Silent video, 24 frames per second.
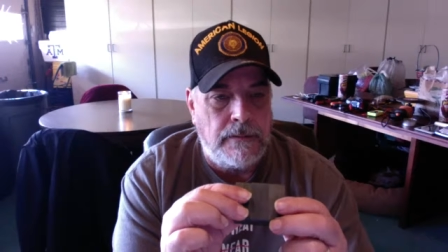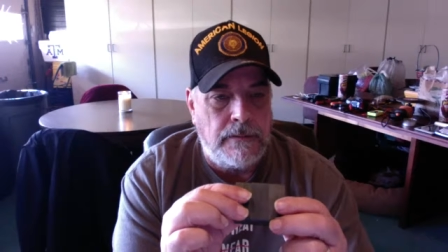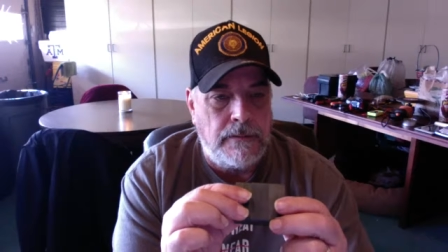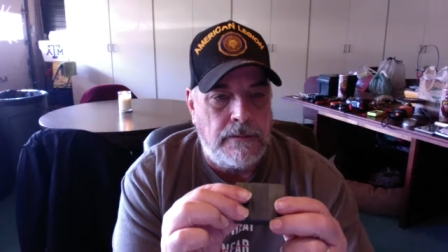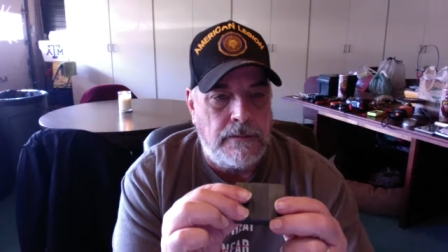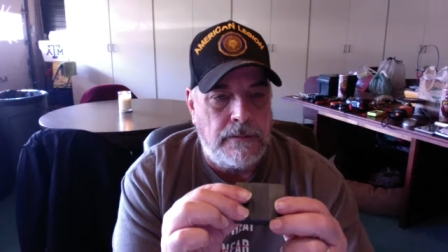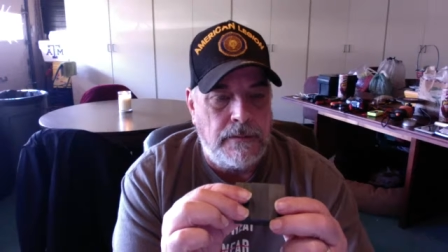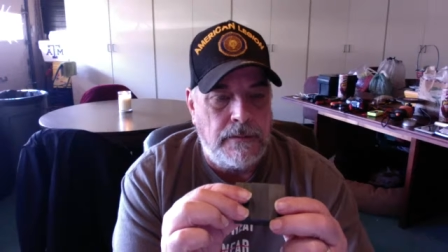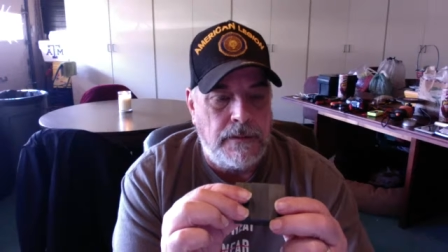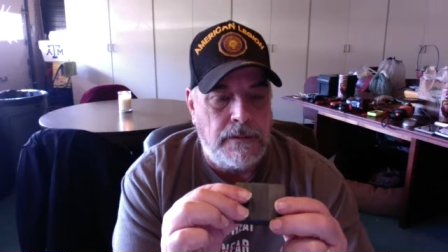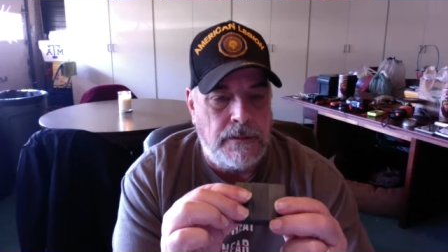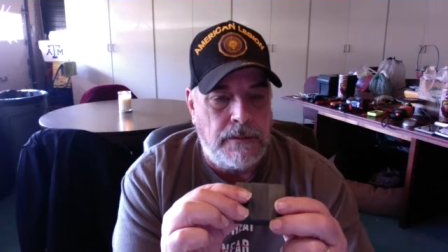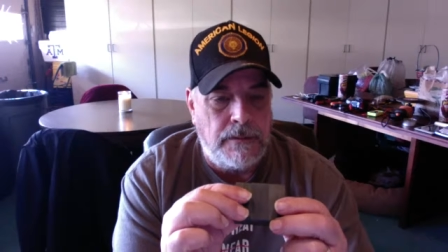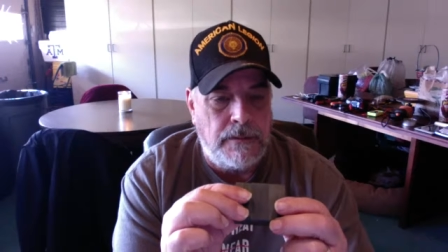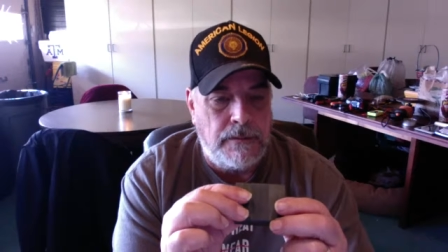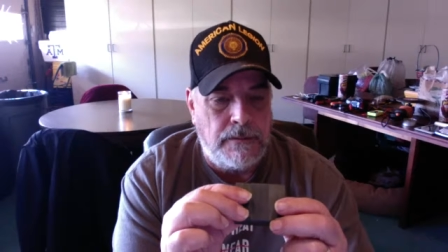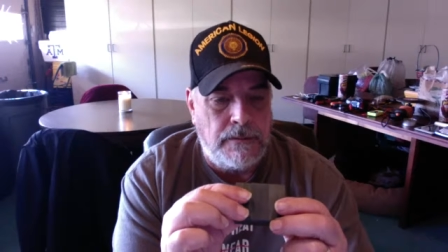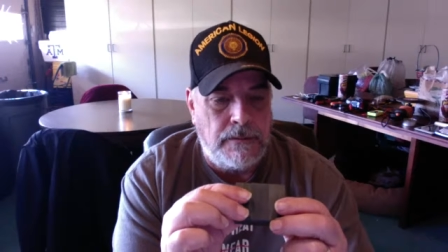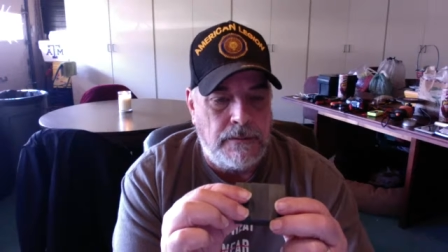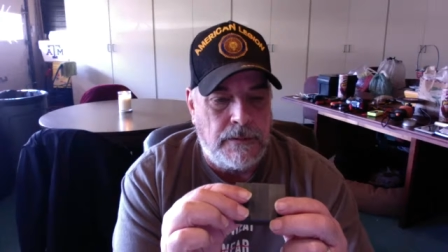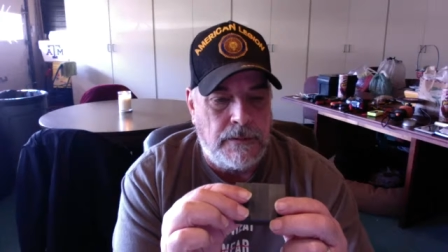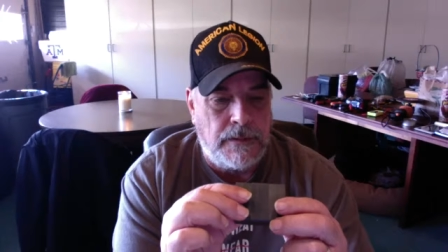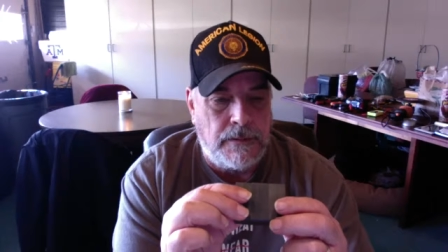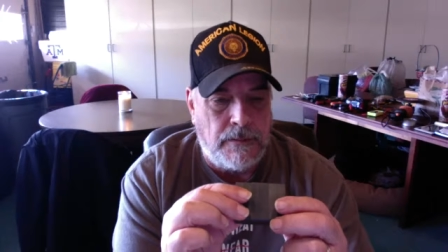you
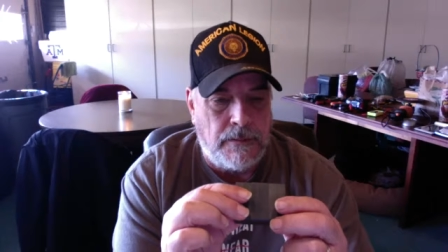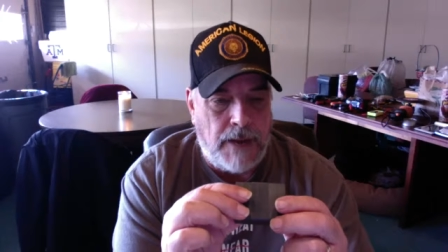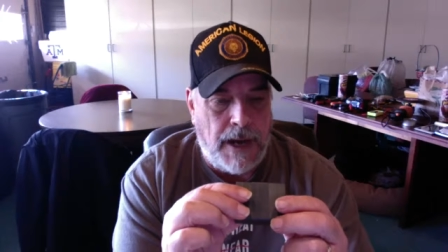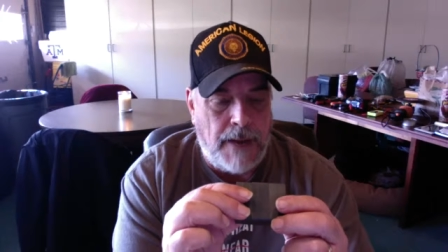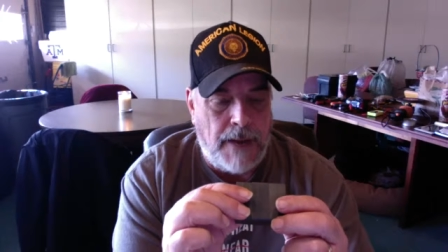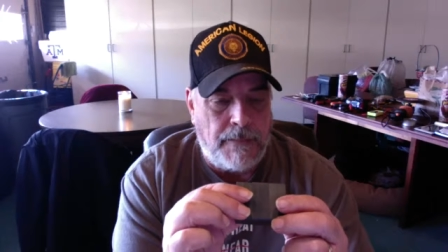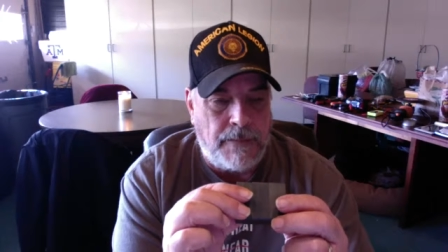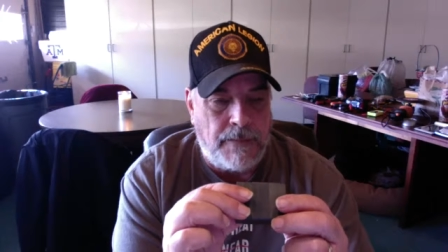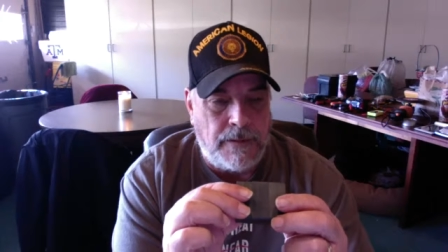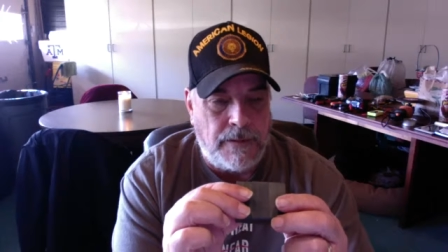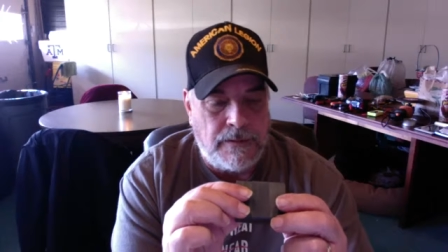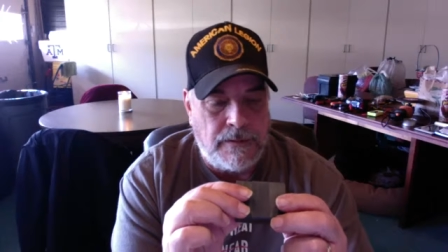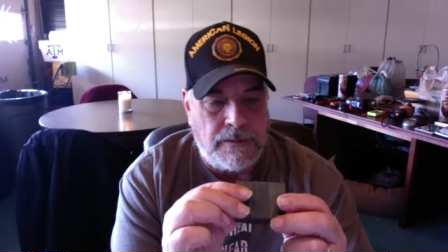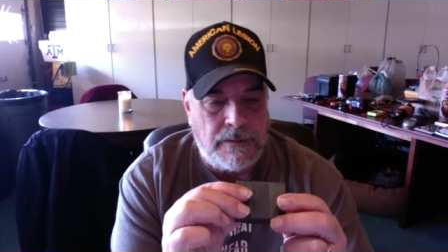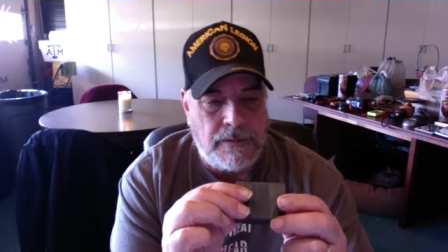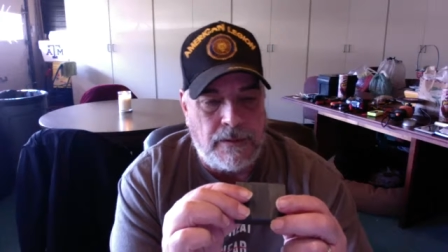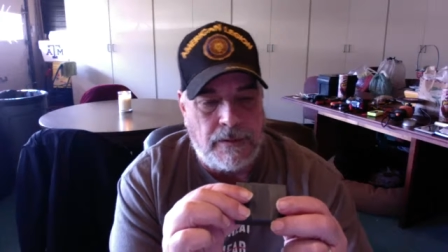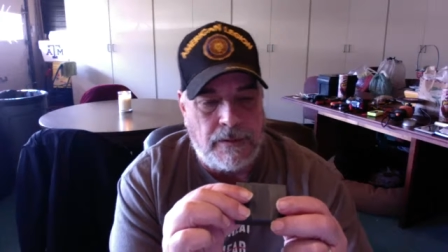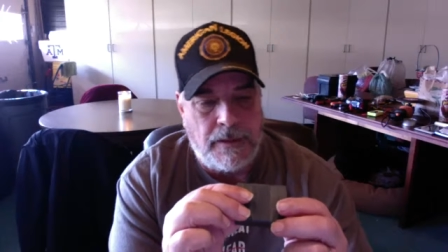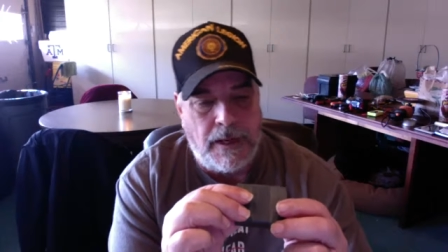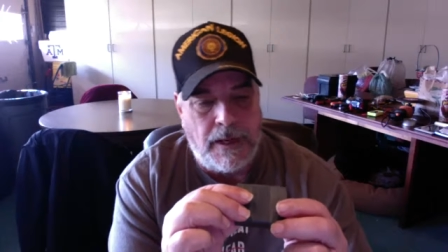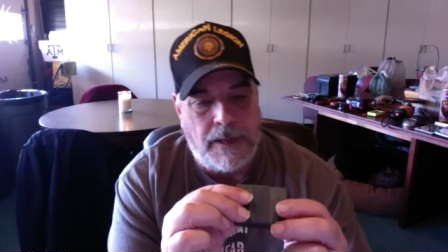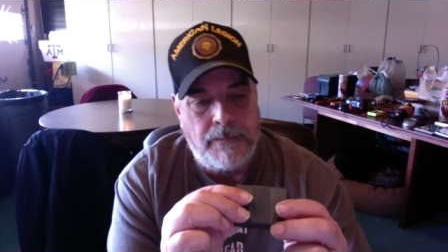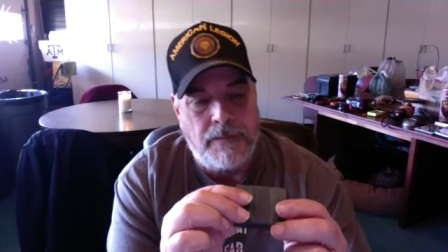can wrap it.
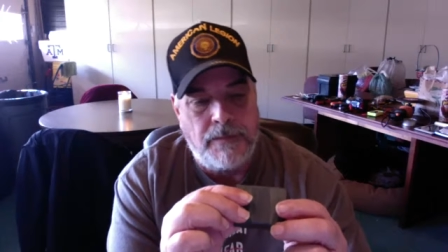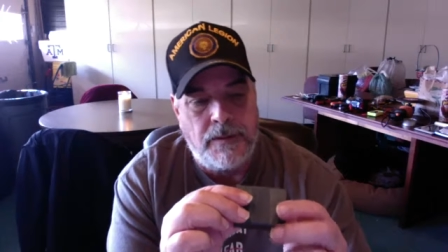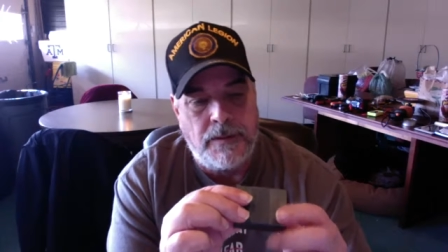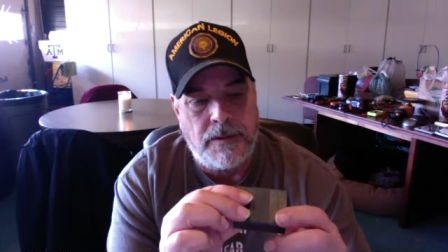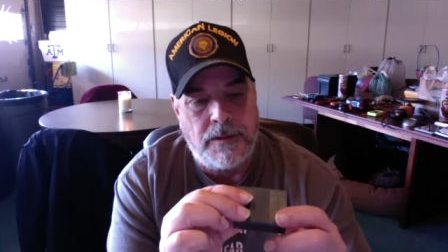Okay,